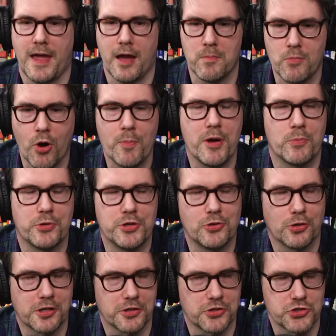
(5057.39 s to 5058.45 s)
that moment when you
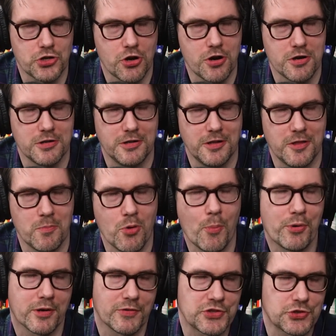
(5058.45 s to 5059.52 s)
look at the chart, the
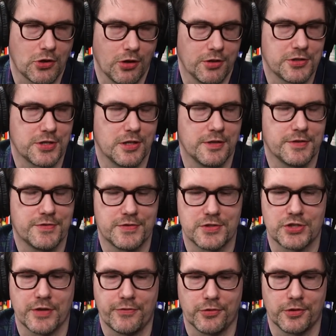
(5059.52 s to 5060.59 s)
moment of astrology, as
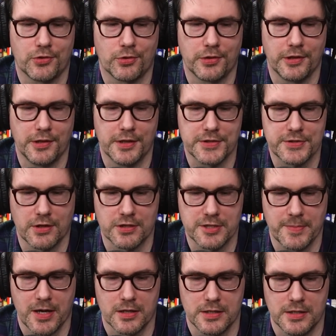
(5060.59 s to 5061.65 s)
Jeffrey Cornelius talks
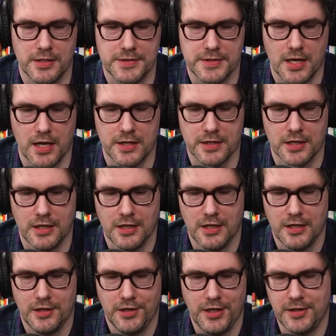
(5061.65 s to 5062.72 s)
about it, is that,
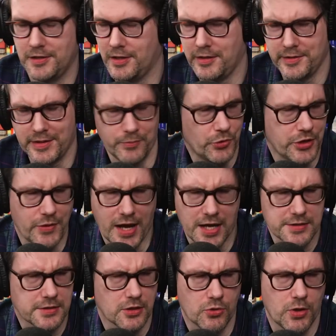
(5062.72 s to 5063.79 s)
and, and when you
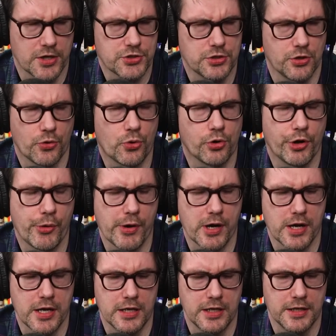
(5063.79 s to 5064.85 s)
ask a question in
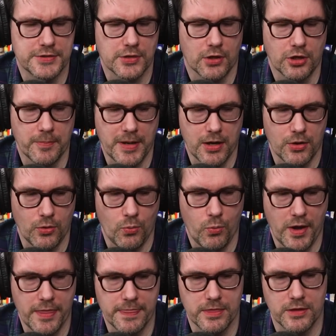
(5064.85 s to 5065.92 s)
horary, it's all about
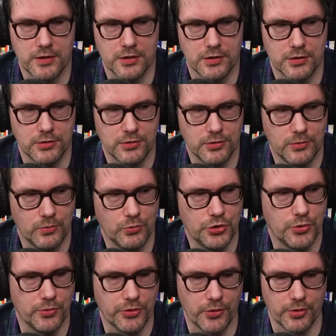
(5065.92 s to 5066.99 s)
when the
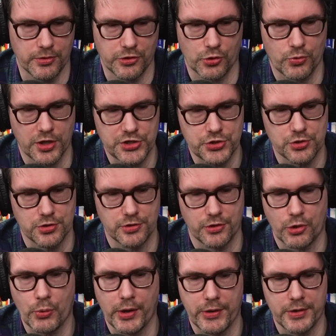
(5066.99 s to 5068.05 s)
you, the, the questioner, the
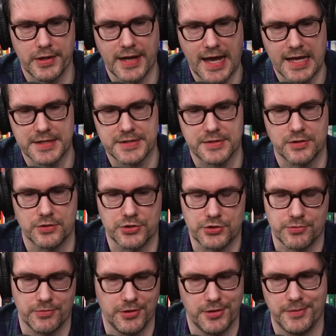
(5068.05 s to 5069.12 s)
querent, asks this,
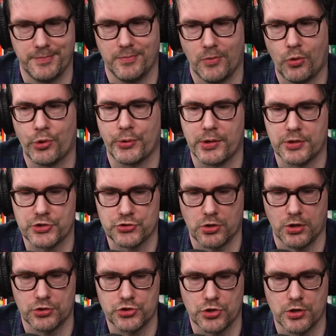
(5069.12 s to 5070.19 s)
the horary
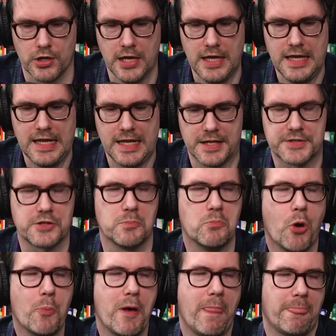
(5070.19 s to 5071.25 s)
astrologer, and it's the
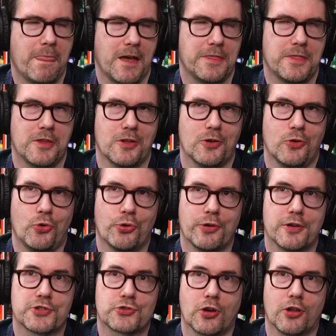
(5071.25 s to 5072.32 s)
moment that the
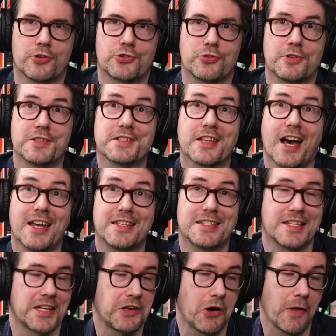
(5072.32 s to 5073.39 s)
horary astrologer decides
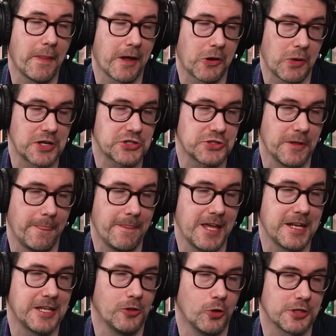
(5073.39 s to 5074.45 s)
to take on the question,
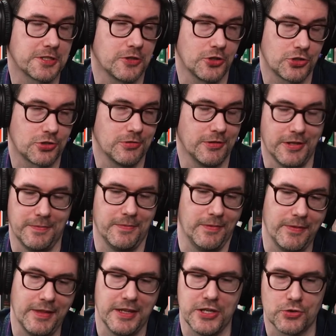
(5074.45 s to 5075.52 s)
then he looks at the, then
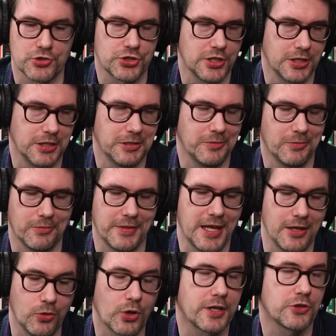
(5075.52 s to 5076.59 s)
he or she, or
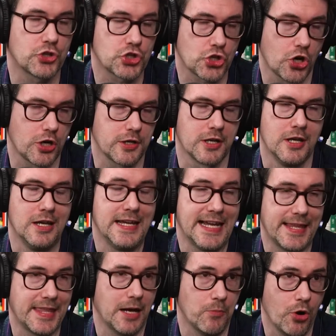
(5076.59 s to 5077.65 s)
they look at the chart right.
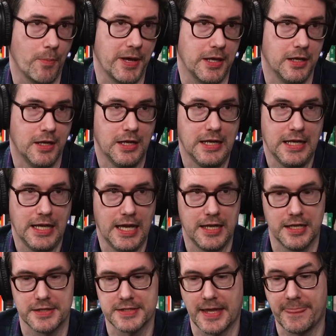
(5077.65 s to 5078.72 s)
at that moment. Right. And
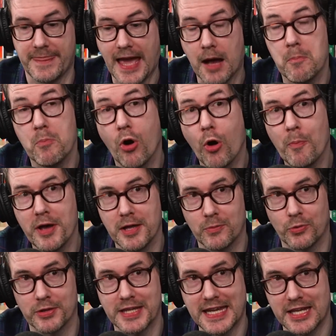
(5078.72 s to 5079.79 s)
it's at that moment
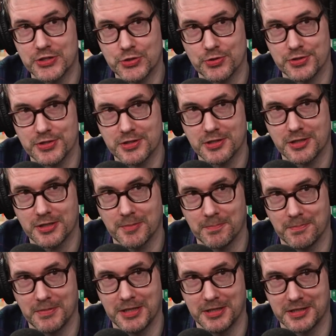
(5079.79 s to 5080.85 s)
where the answer is com
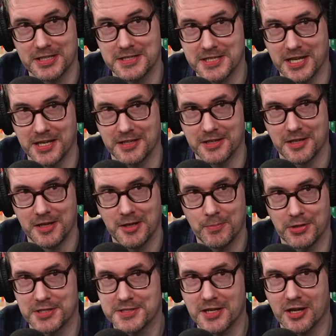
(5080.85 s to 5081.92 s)
uh, contained,
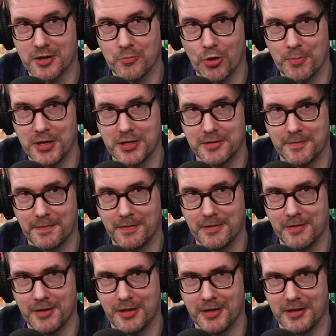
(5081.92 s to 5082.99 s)
but it's not a moment
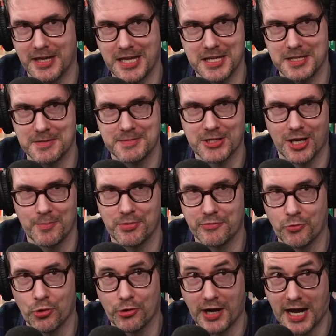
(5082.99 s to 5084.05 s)
Uh, any time
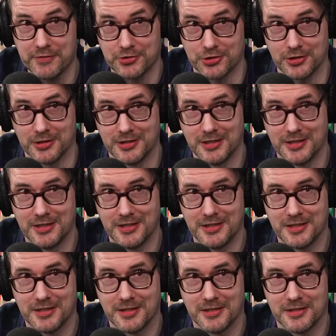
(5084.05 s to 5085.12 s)
before or after.
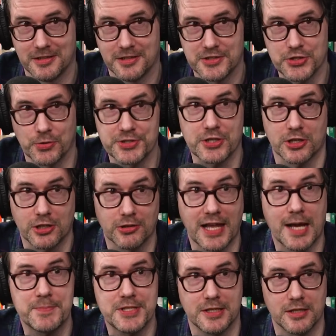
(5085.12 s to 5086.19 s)
Well, yeah. So it's a
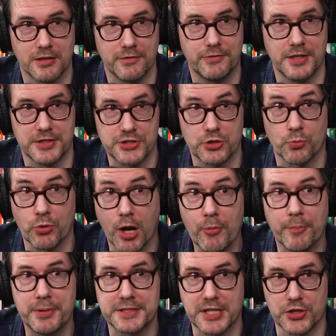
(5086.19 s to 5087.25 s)
collapsing of, it's the realm
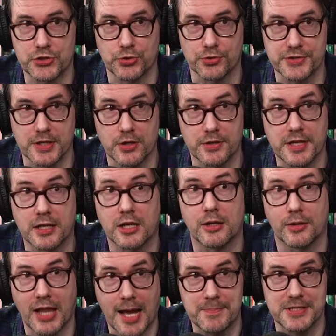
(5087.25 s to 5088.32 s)
of potentials that are then
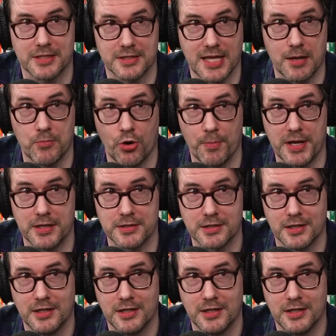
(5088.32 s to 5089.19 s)
collapsing in that moment